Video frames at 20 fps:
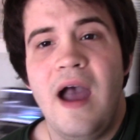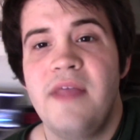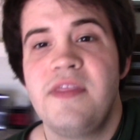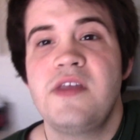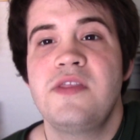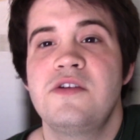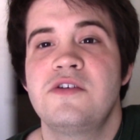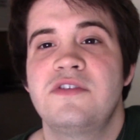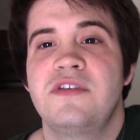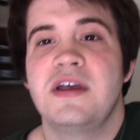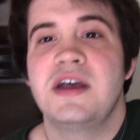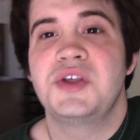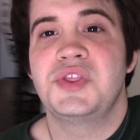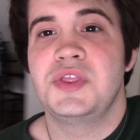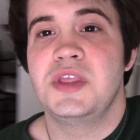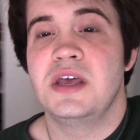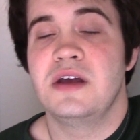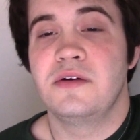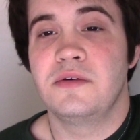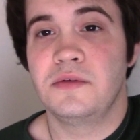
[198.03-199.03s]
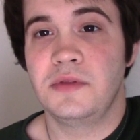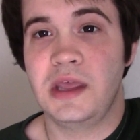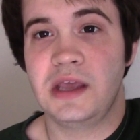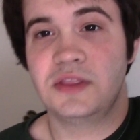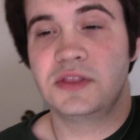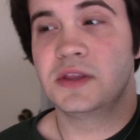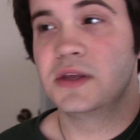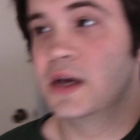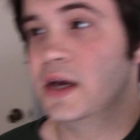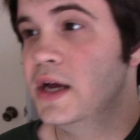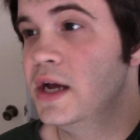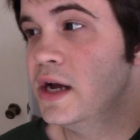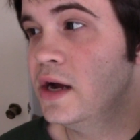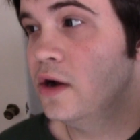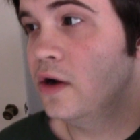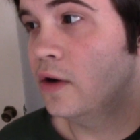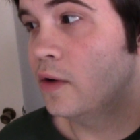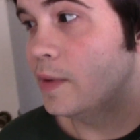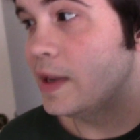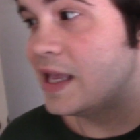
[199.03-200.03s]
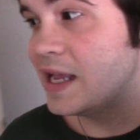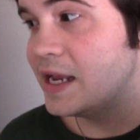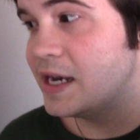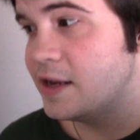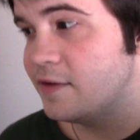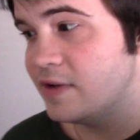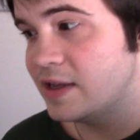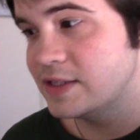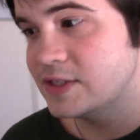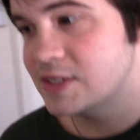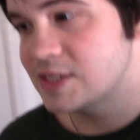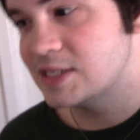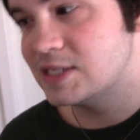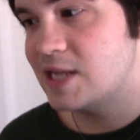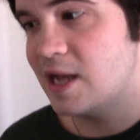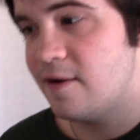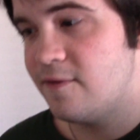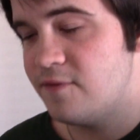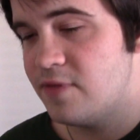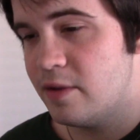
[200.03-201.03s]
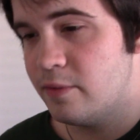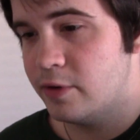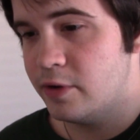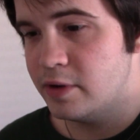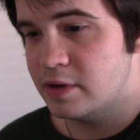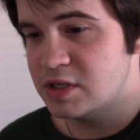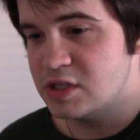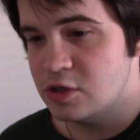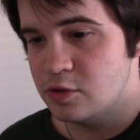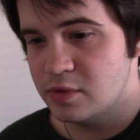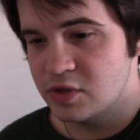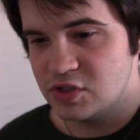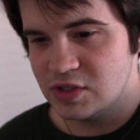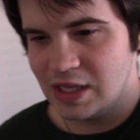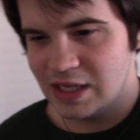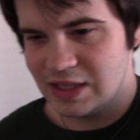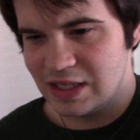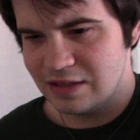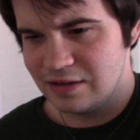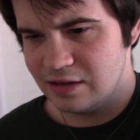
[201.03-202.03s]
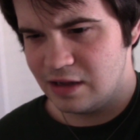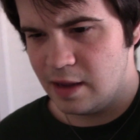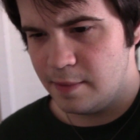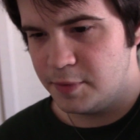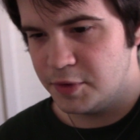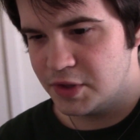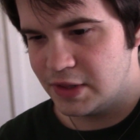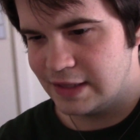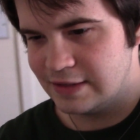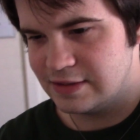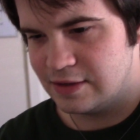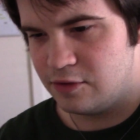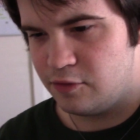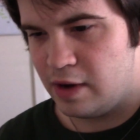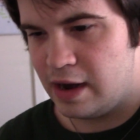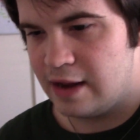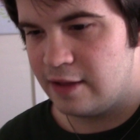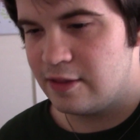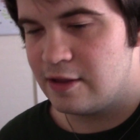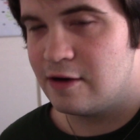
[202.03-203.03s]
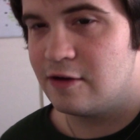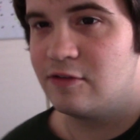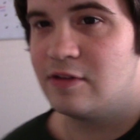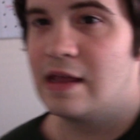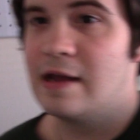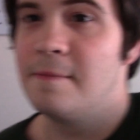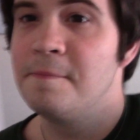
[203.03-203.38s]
and then there's like the weekend events and stuff that we're going to, which like that's a couple of things I was writing. There's